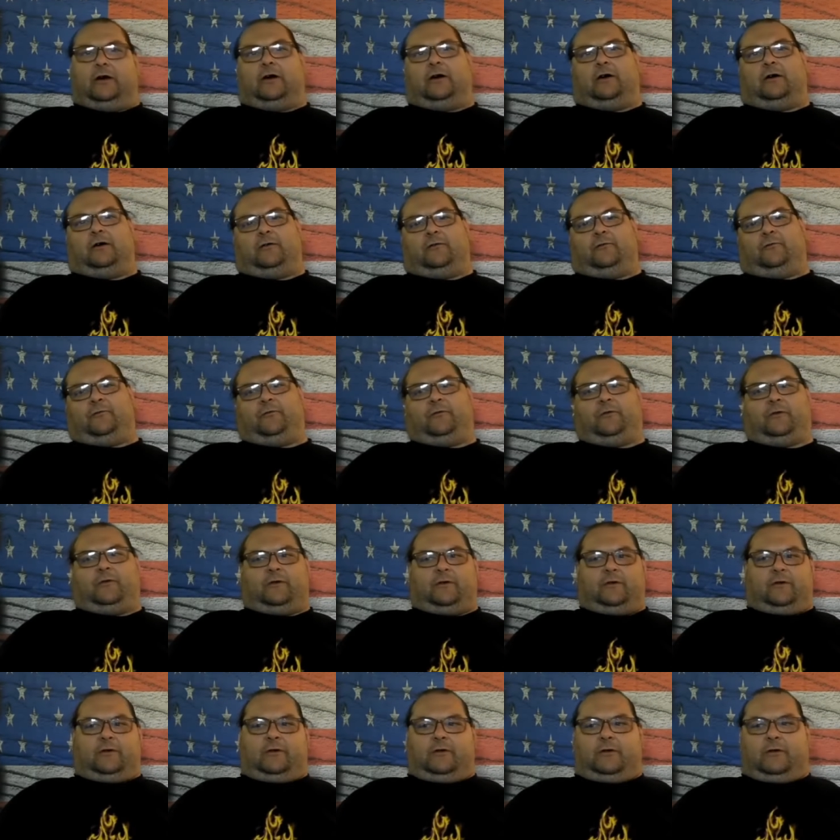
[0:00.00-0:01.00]
of
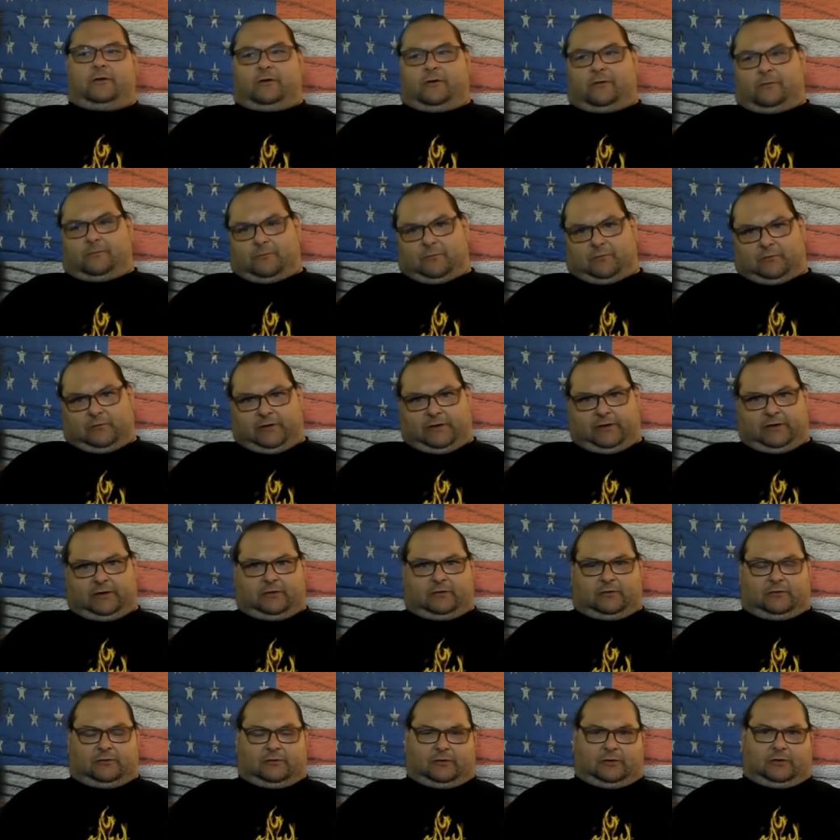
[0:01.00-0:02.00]
Marine
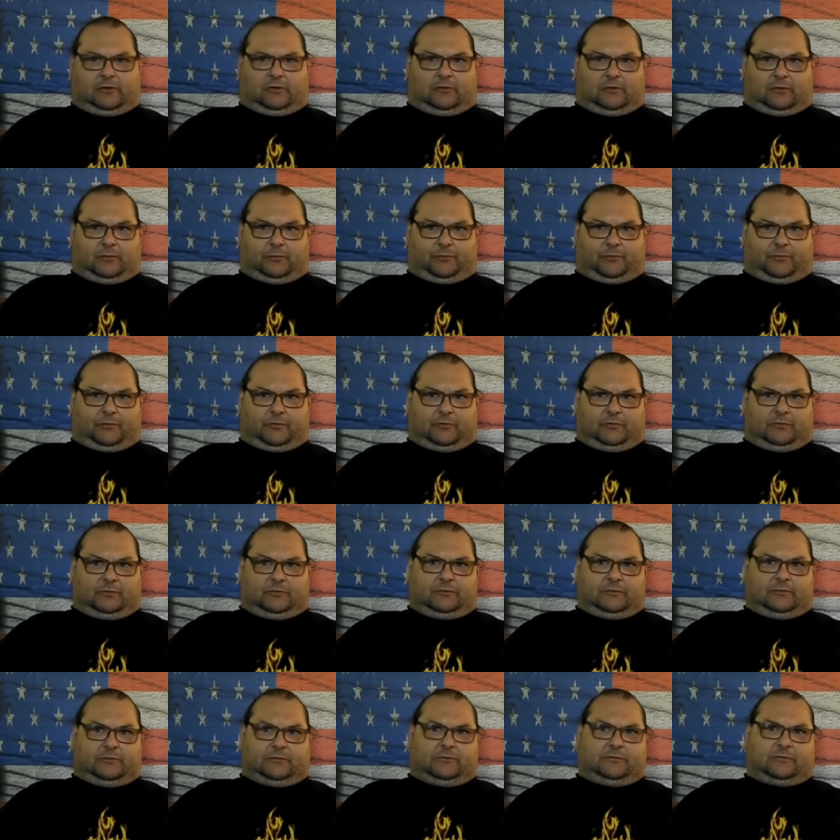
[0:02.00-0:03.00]
Corps Corporal